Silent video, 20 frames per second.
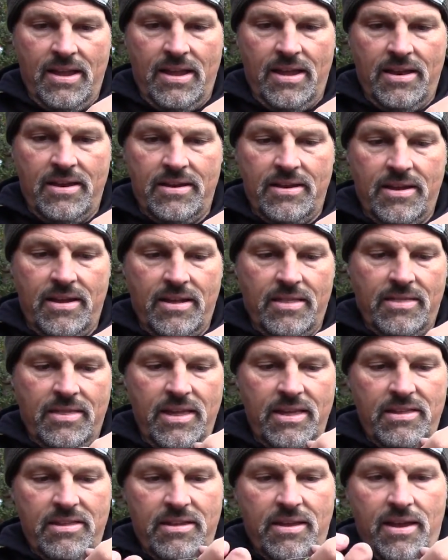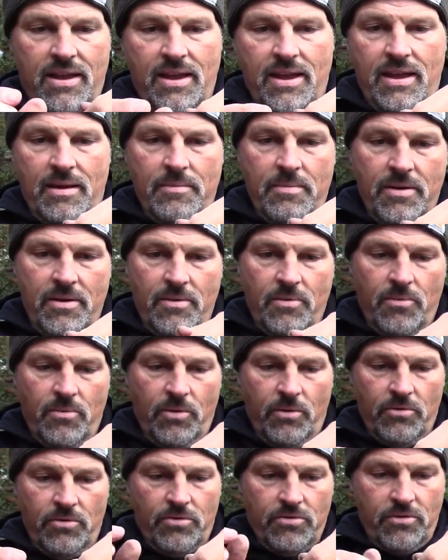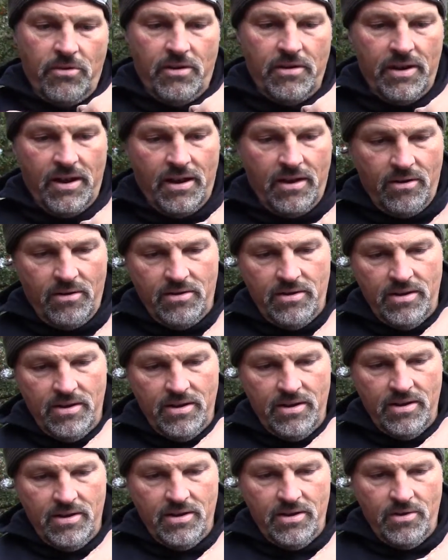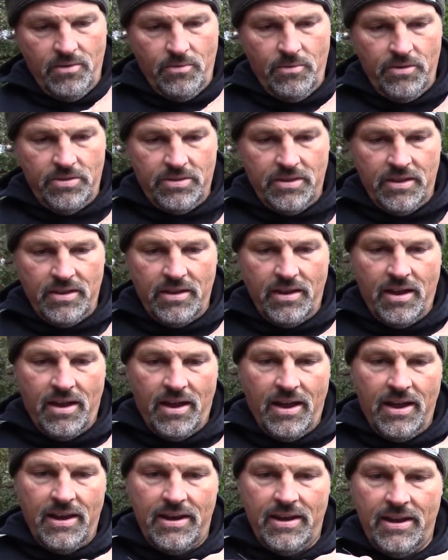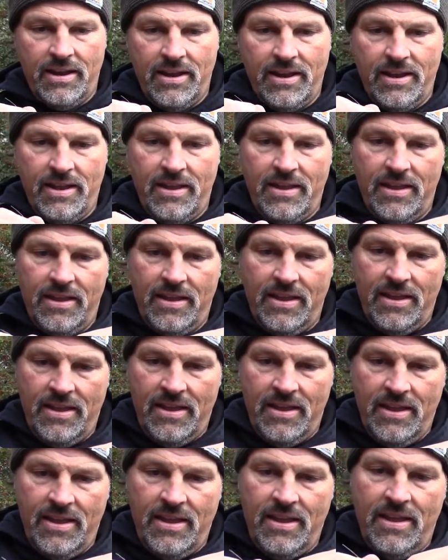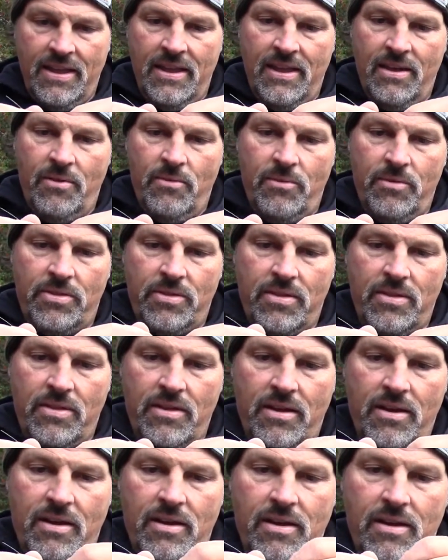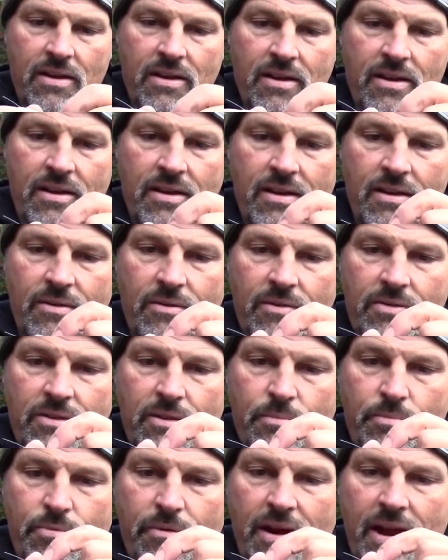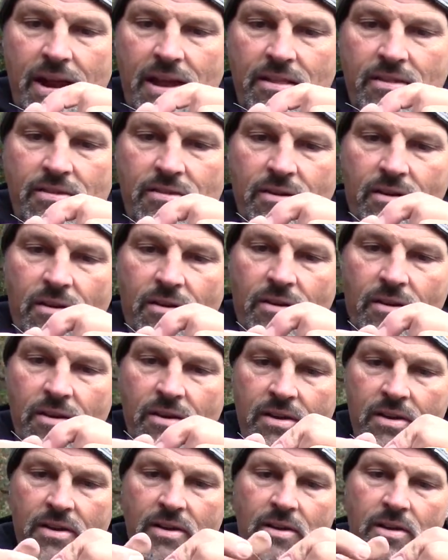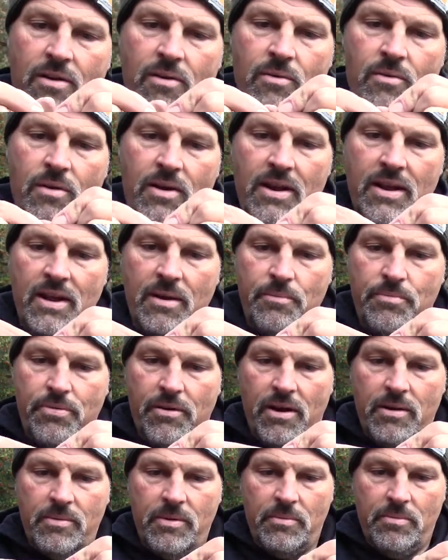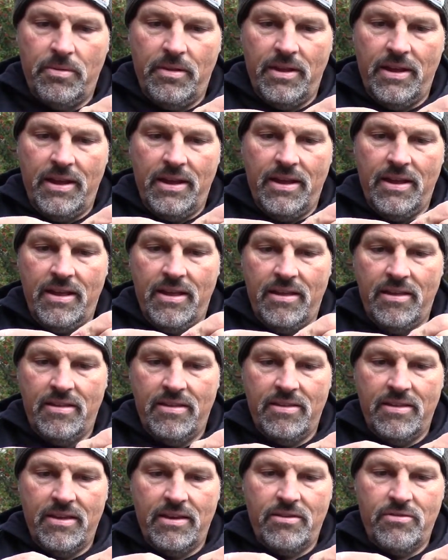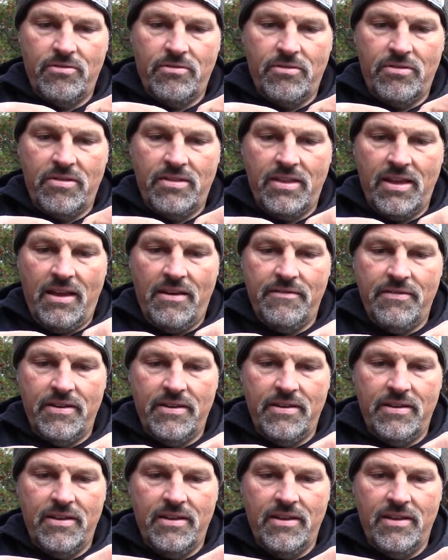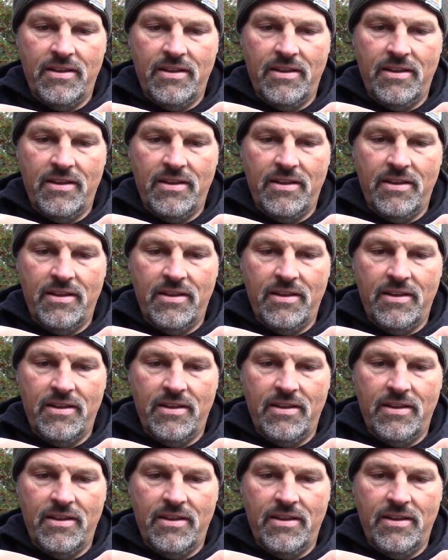And this time we'll start out with the knot with the braid. So we'll get probably six or seven